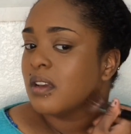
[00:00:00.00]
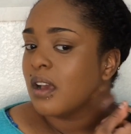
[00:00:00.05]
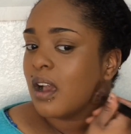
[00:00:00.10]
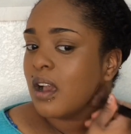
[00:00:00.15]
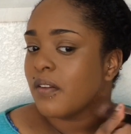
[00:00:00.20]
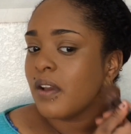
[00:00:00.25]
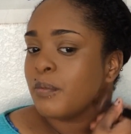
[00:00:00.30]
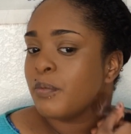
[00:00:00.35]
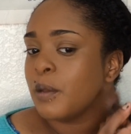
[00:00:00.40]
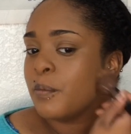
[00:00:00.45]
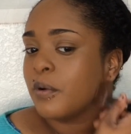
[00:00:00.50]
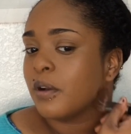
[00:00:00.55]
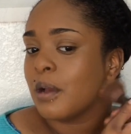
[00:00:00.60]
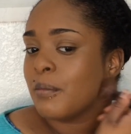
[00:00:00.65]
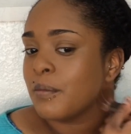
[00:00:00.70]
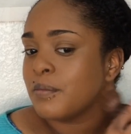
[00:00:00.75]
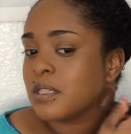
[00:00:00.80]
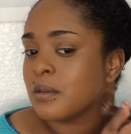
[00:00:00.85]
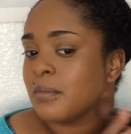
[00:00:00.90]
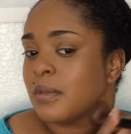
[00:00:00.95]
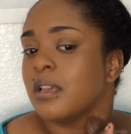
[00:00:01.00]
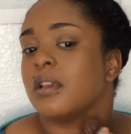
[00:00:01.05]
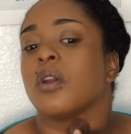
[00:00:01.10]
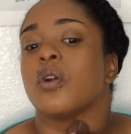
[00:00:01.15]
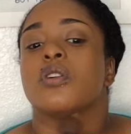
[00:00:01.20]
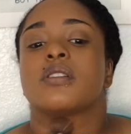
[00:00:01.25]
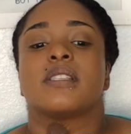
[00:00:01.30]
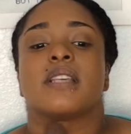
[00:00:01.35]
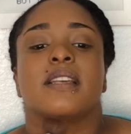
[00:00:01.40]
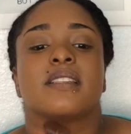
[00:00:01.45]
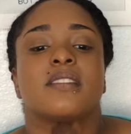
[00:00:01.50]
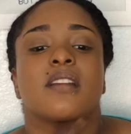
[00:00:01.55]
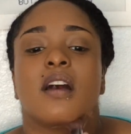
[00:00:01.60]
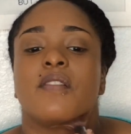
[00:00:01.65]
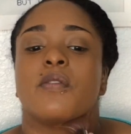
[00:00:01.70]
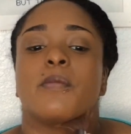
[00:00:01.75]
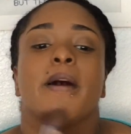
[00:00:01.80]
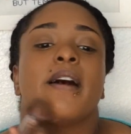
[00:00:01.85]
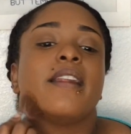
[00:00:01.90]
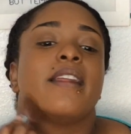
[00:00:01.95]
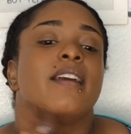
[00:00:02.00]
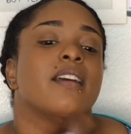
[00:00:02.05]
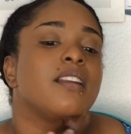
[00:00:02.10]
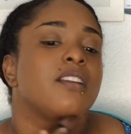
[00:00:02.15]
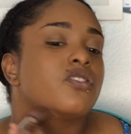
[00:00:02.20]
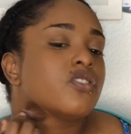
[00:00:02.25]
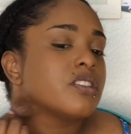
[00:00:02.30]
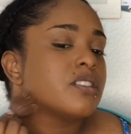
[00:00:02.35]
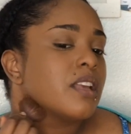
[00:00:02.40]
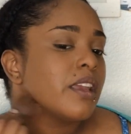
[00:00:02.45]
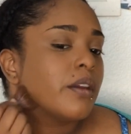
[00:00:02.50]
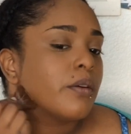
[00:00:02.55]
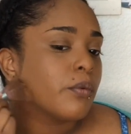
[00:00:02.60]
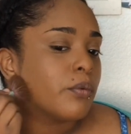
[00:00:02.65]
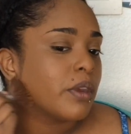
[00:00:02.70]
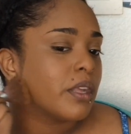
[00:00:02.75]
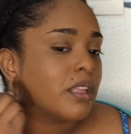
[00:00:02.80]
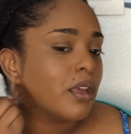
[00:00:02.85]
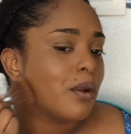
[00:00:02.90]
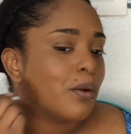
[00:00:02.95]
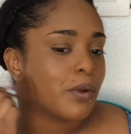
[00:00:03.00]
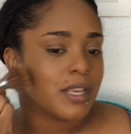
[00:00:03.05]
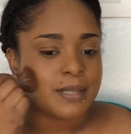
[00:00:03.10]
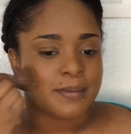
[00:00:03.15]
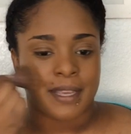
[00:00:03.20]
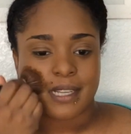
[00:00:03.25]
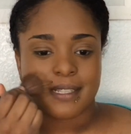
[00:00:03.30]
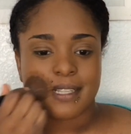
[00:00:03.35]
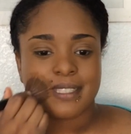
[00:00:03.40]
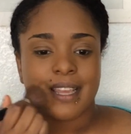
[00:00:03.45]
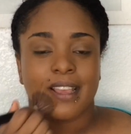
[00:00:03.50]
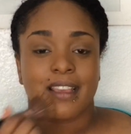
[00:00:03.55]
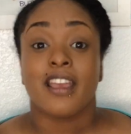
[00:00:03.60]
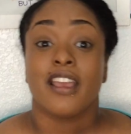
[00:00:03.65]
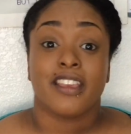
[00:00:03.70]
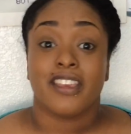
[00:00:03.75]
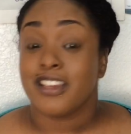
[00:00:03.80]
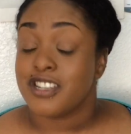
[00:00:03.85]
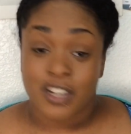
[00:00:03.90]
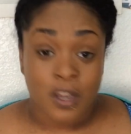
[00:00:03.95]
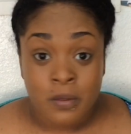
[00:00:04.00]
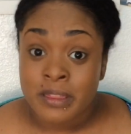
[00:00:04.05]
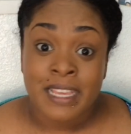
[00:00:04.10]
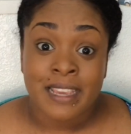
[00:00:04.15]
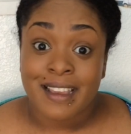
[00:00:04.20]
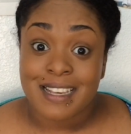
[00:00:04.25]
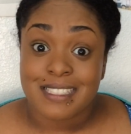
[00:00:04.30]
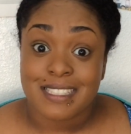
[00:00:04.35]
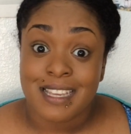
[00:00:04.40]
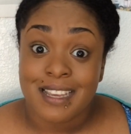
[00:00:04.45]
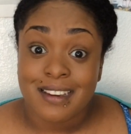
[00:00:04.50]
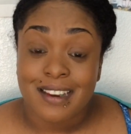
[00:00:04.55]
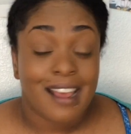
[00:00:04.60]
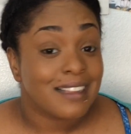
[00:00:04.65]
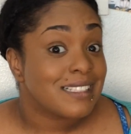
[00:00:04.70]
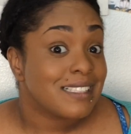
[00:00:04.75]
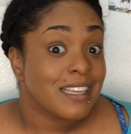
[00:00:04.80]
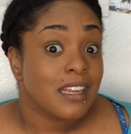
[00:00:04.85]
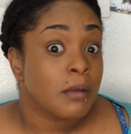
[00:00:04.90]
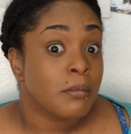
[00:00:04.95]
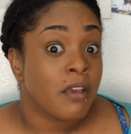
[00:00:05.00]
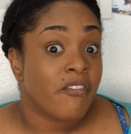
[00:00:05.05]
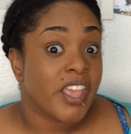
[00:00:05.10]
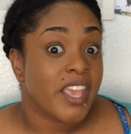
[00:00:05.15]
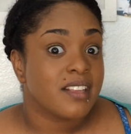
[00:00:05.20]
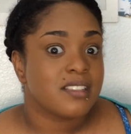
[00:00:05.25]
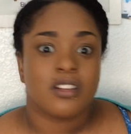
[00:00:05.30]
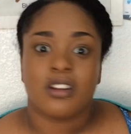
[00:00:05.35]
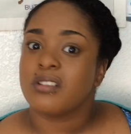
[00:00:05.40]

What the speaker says: I've had people come up to me or say stuff about it, and it just like really annoys me, because it's like, you don't think I see it on my face. You